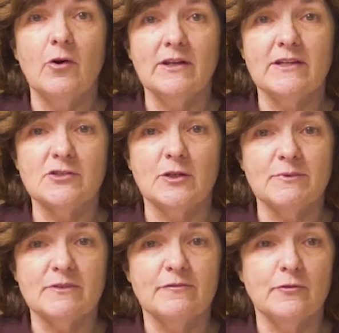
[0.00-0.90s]
in
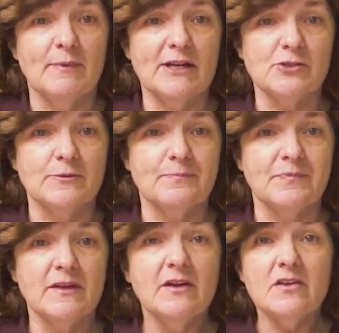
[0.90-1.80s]
terms of formation.
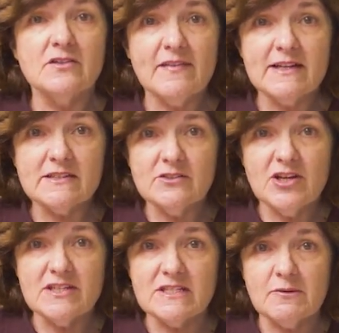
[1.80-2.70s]
So that
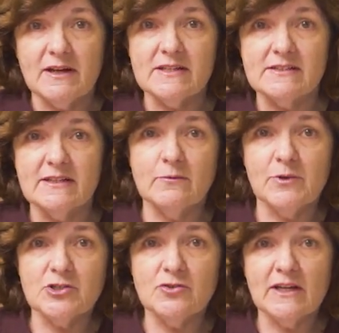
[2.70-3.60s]
suggests to us that
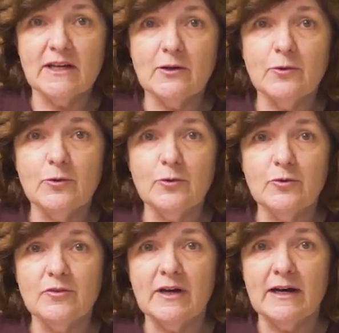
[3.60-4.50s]
we should
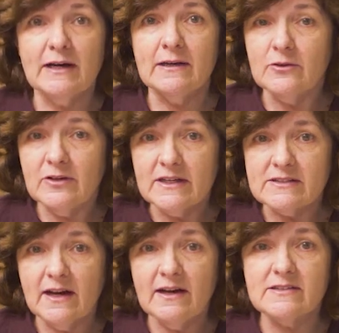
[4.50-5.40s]
include learning
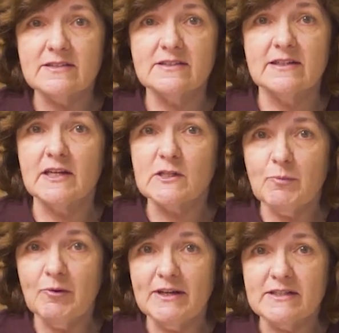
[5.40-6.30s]
tasks and
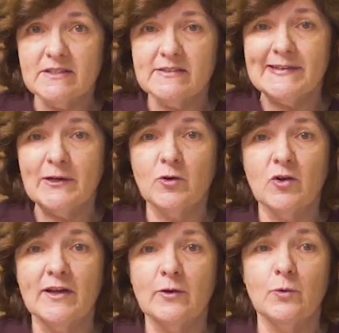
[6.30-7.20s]
experiences in our
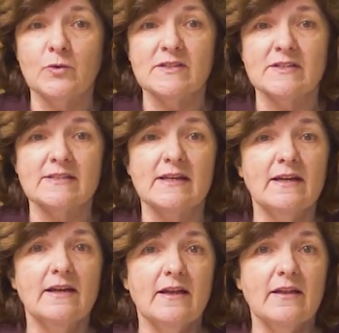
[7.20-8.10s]
online courses
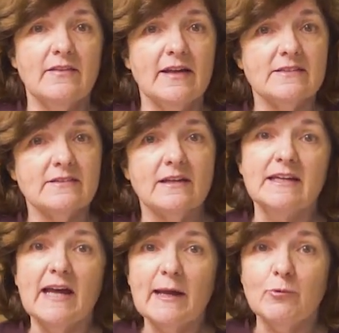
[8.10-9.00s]
that
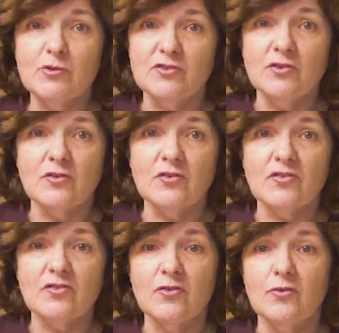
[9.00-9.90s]
enable
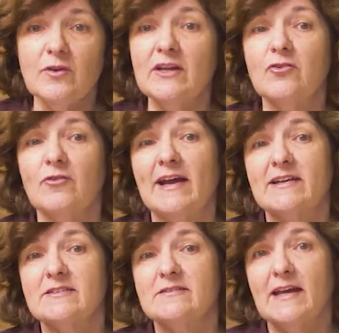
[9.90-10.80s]
students to
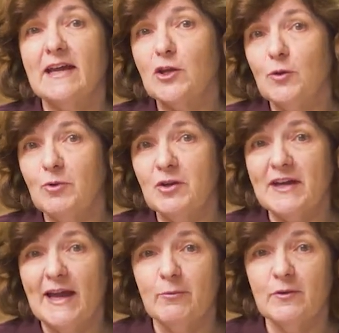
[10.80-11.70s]
interact and
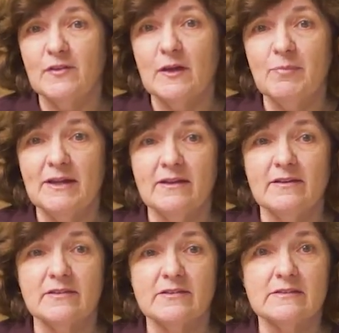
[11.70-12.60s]
communicate with their
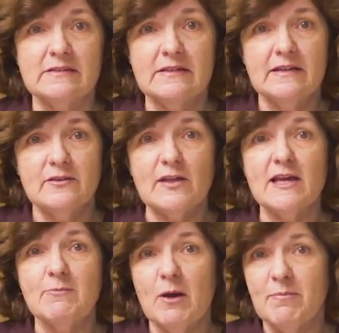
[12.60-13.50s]
peers.
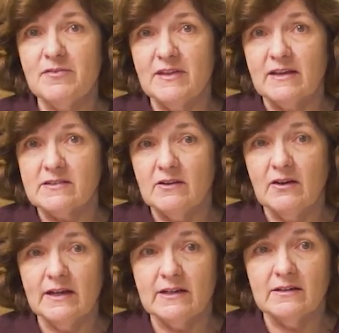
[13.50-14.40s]
They might be things like